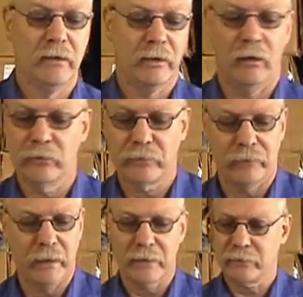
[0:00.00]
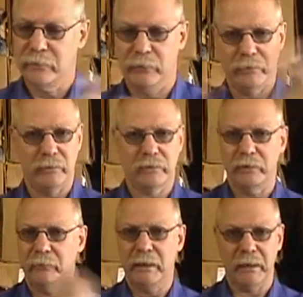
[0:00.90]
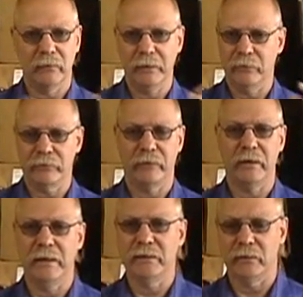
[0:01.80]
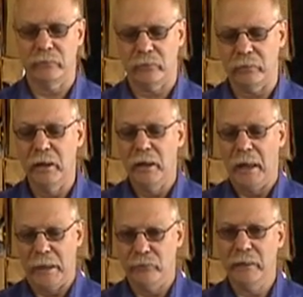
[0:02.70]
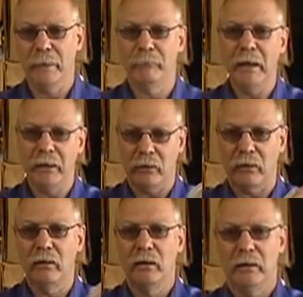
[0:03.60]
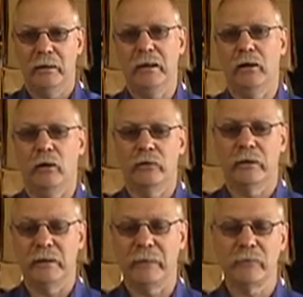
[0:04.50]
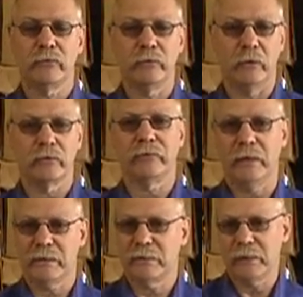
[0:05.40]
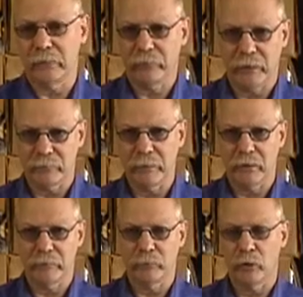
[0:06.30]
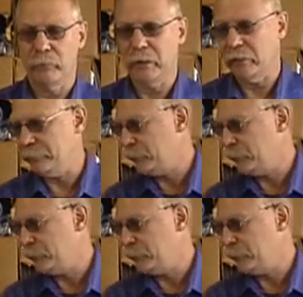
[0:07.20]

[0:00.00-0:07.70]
The UltraFlex that you see me handling, it was very easy to turn. As you get bigger, the difference between UltraFlex and standard flex becomes more apparent.